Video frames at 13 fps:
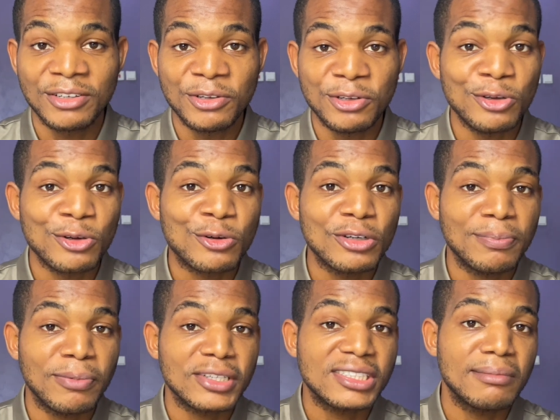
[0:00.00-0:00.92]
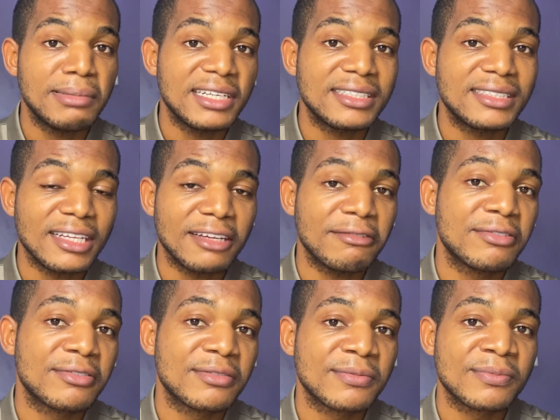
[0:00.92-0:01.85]
you could possibly
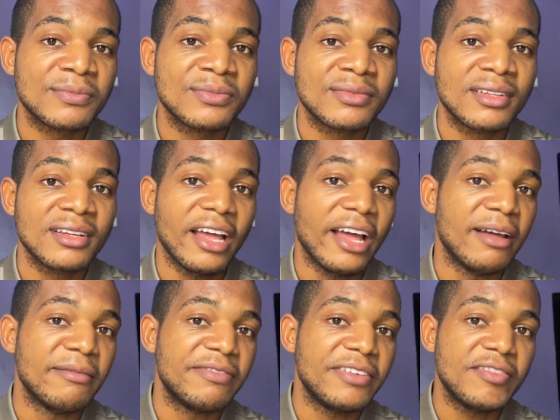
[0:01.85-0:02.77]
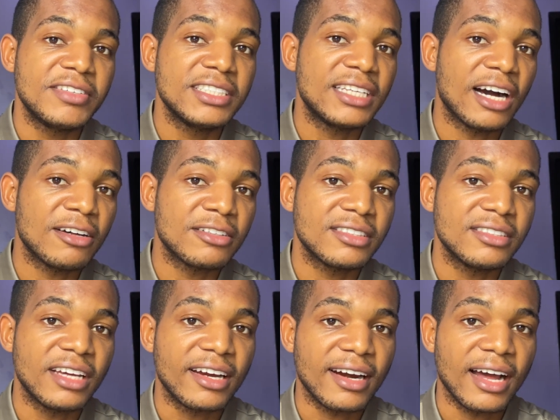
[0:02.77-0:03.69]
save 50,000
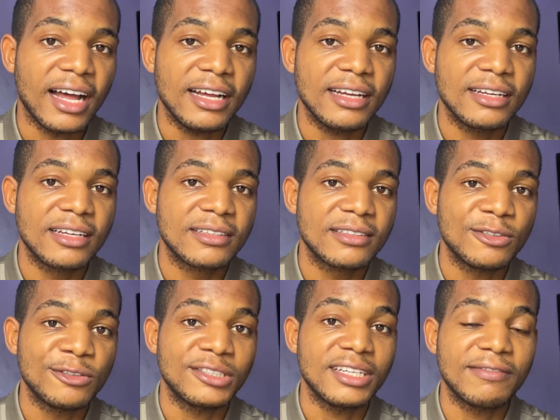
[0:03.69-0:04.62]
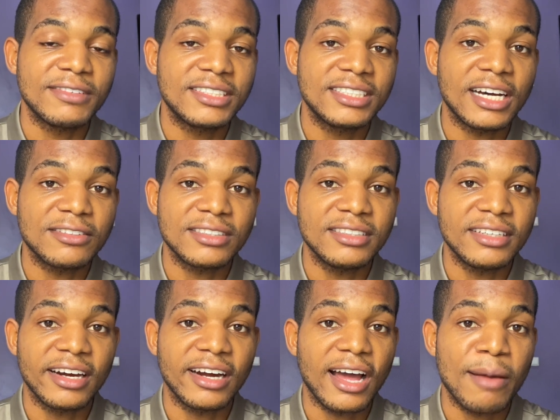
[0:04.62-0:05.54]
naira to 70,000
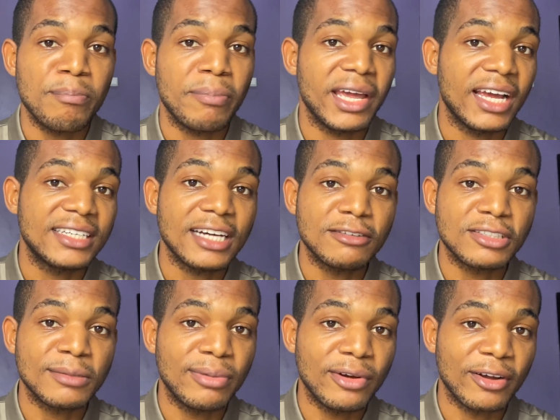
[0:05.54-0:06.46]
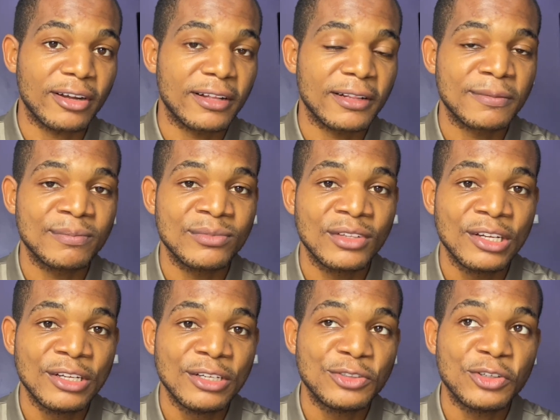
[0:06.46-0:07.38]
naira per 1,000 block.
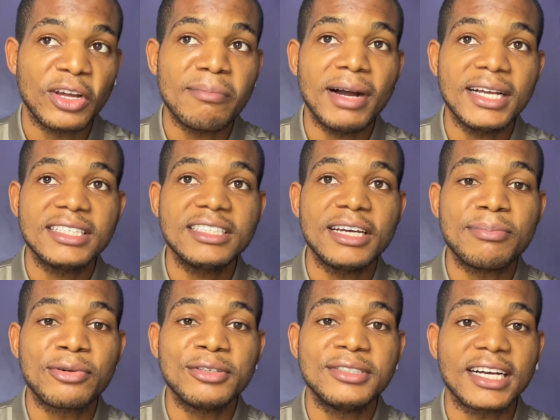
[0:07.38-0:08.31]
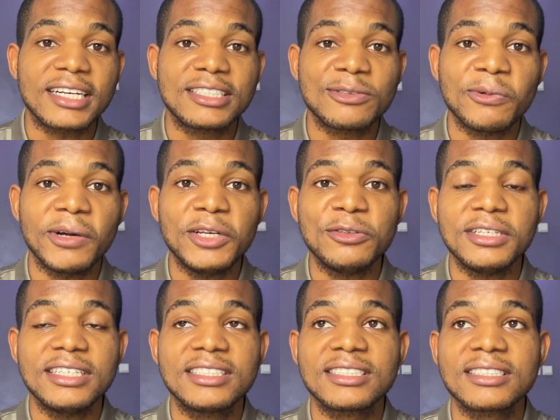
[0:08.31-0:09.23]
So imagine a project where you
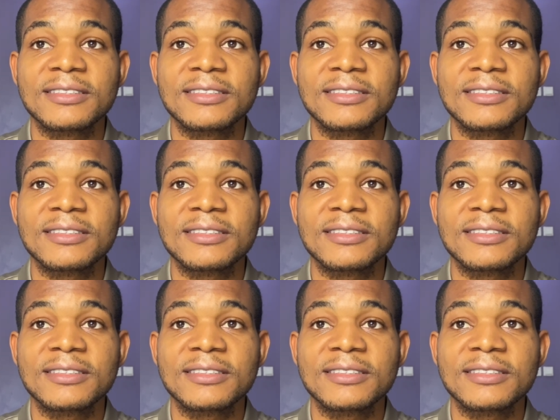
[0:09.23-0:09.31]
need,